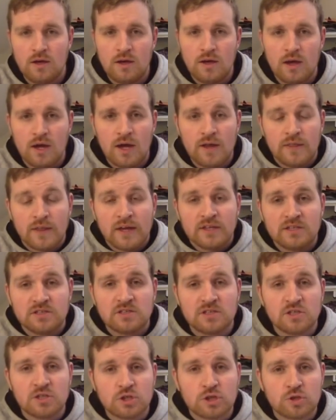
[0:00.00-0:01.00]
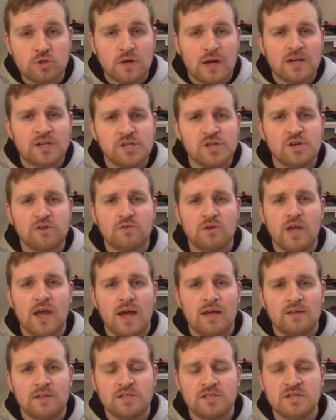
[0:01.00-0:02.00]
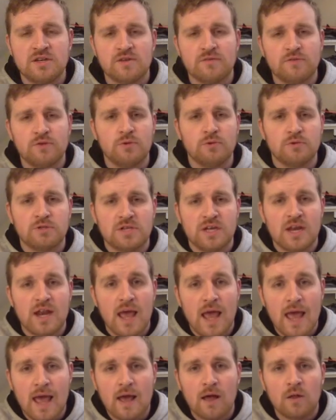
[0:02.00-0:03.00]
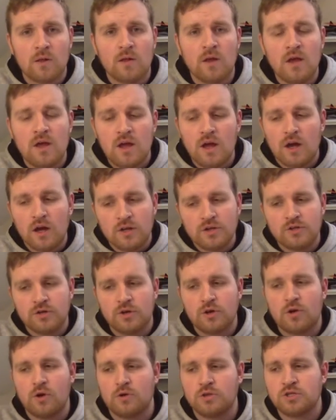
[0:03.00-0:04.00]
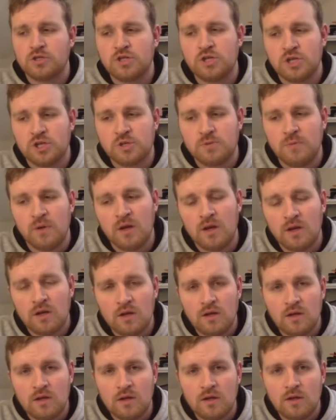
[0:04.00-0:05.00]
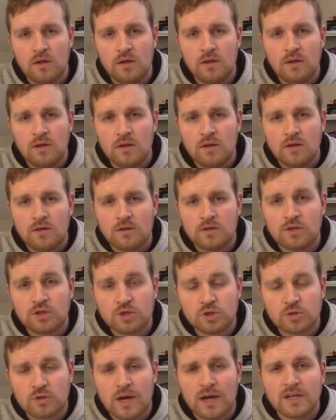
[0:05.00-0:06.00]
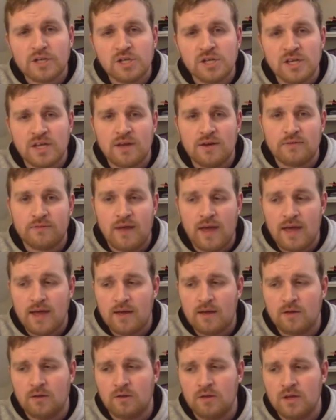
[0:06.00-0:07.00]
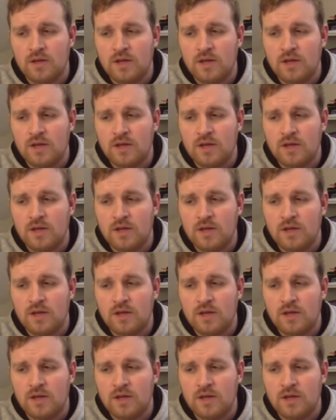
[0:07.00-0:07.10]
And that is the tragic reality of those in hell under God's judgment. The tragedy of hell